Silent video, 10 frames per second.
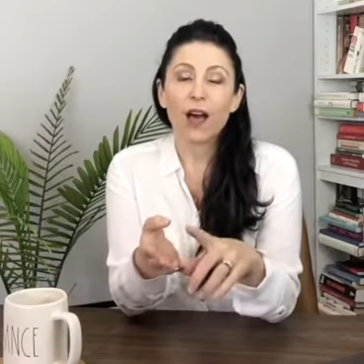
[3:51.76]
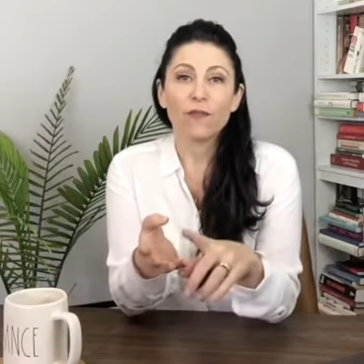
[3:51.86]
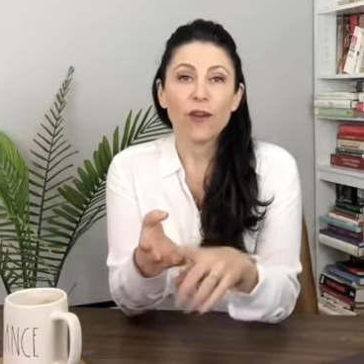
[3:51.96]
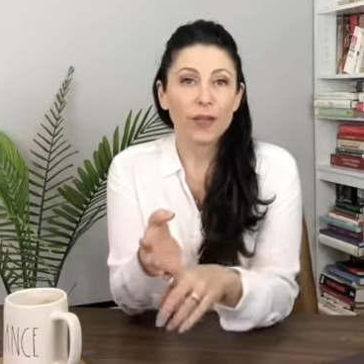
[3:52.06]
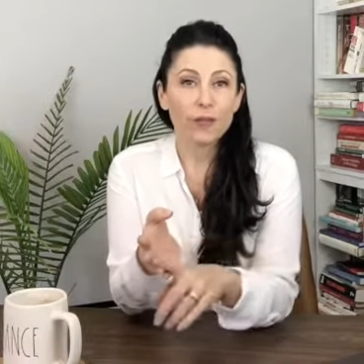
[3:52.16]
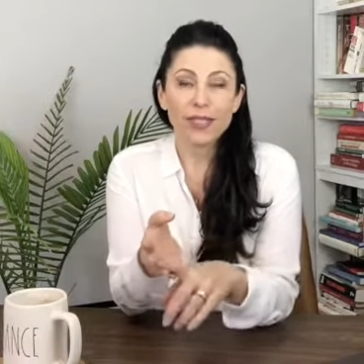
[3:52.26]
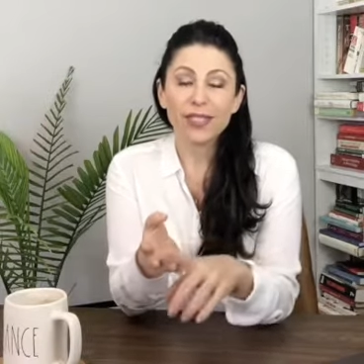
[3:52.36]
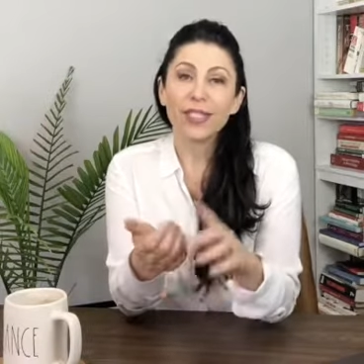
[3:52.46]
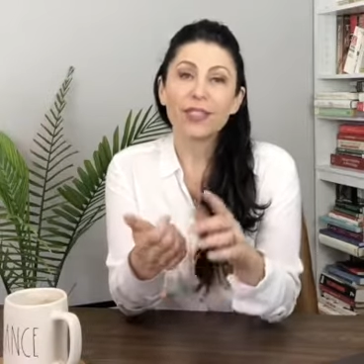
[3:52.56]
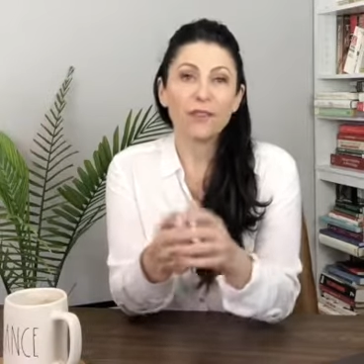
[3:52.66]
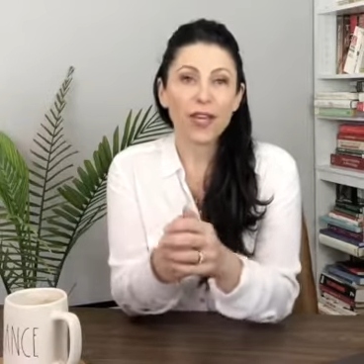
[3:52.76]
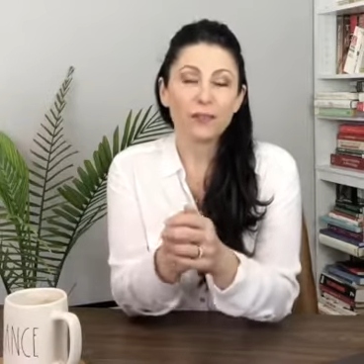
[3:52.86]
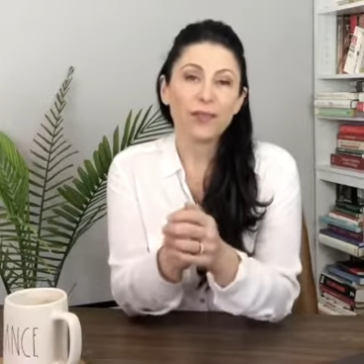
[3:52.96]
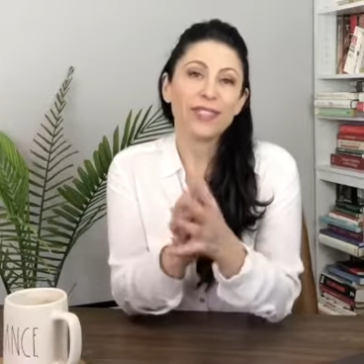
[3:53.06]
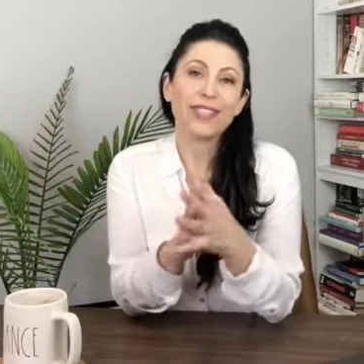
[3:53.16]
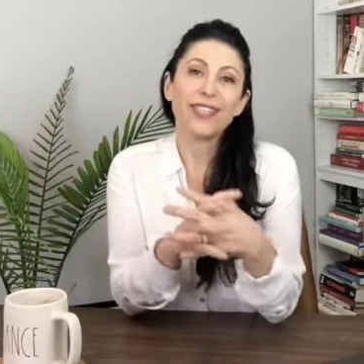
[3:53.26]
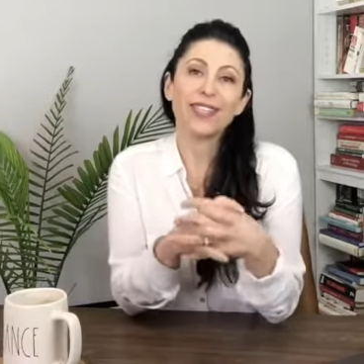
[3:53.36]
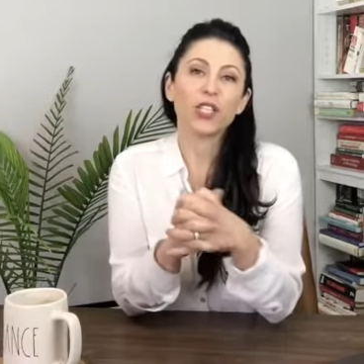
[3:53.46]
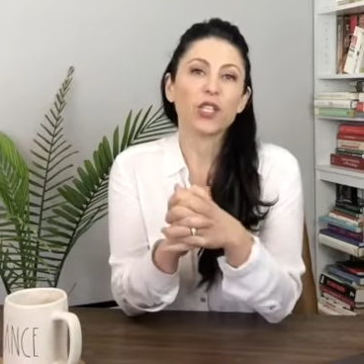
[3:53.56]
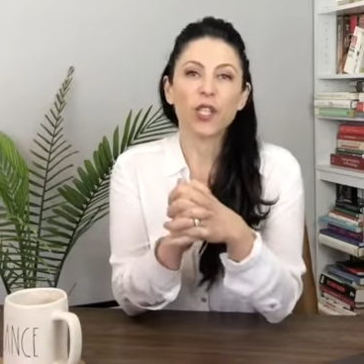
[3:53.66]
vitamin C, vitamin
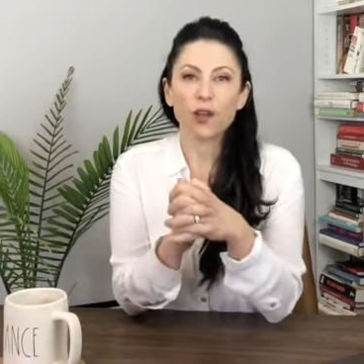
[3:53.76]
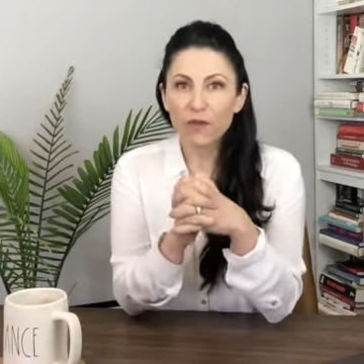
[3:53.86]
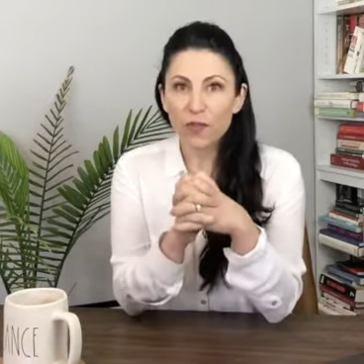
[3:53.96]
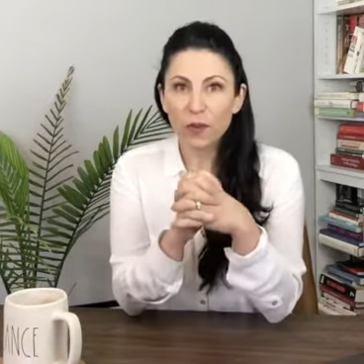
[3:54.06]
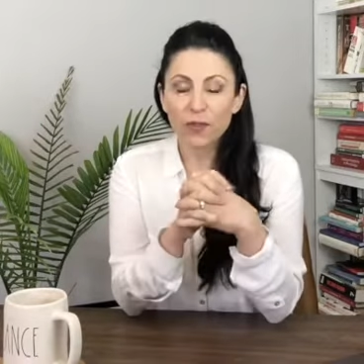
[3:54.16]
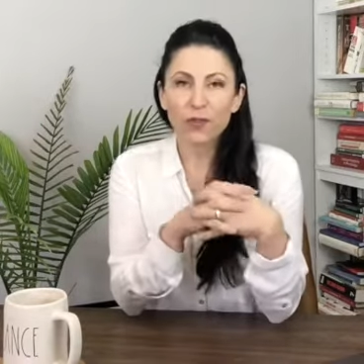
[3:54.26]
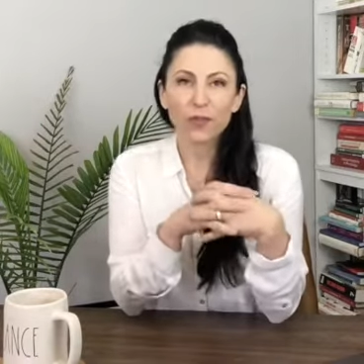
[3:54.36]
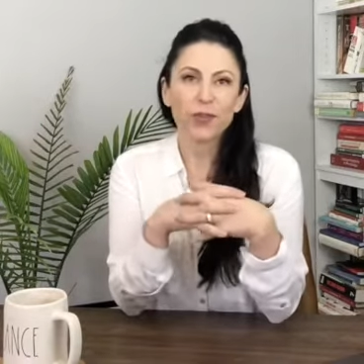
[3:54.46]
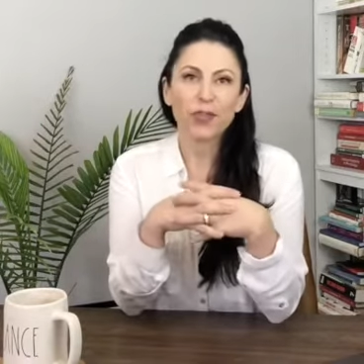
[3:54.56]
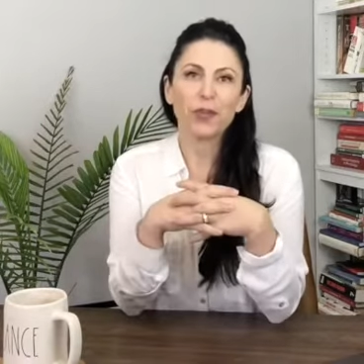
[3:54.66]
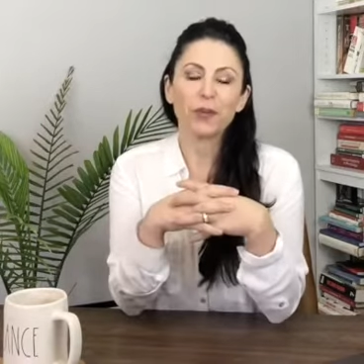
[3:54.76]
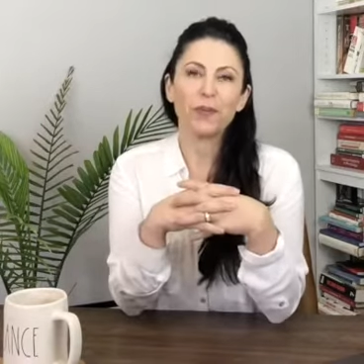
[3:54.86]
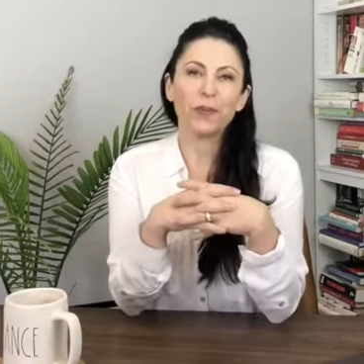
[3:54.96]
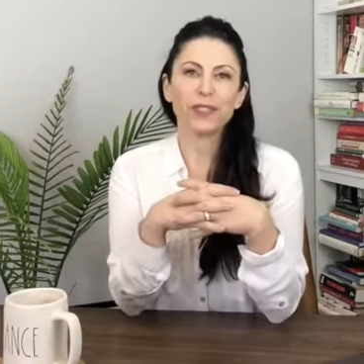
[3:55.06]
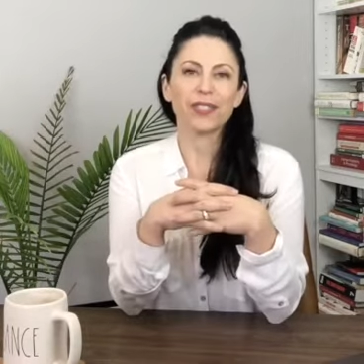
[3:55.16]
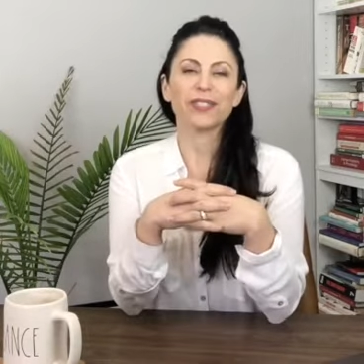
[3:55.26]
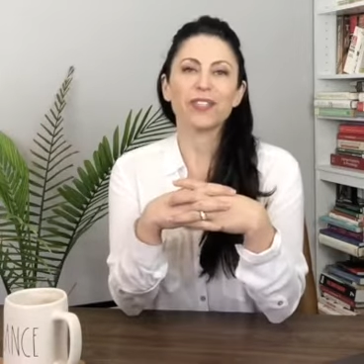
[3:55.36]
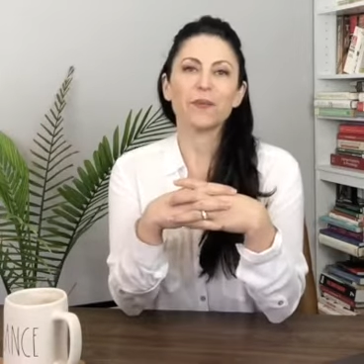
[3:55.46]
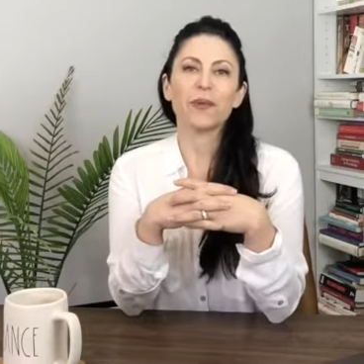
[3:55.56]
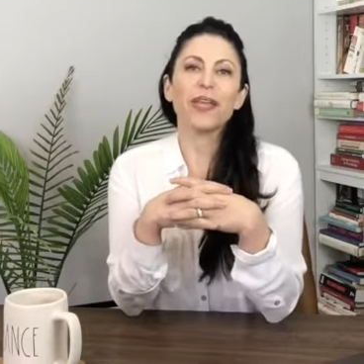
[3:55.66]
D. Love those for your immune
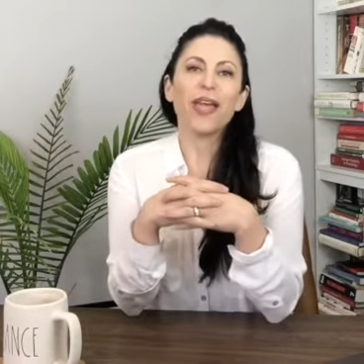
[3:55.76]
system.